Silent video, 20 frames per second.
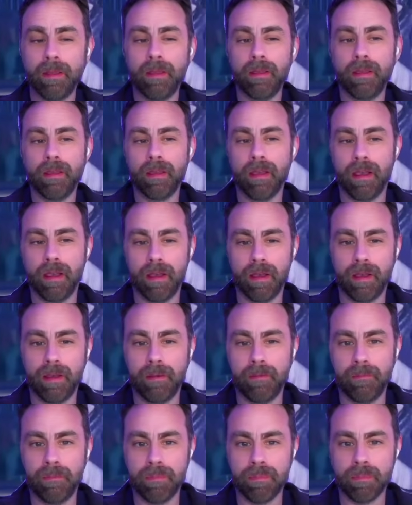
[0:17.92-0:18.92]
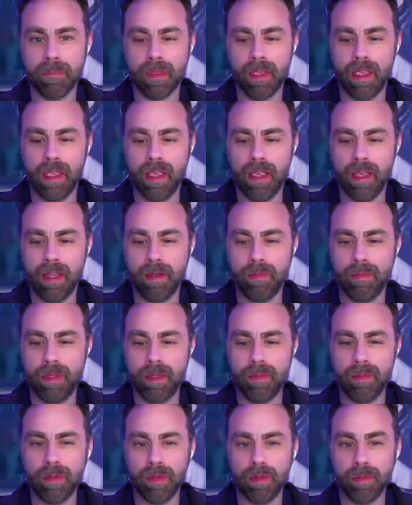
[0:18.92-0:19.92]
and
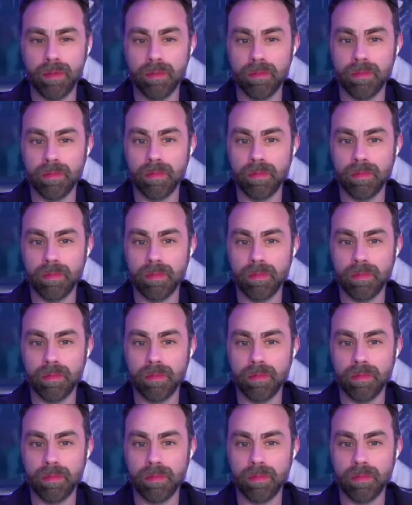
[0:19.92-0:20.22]
people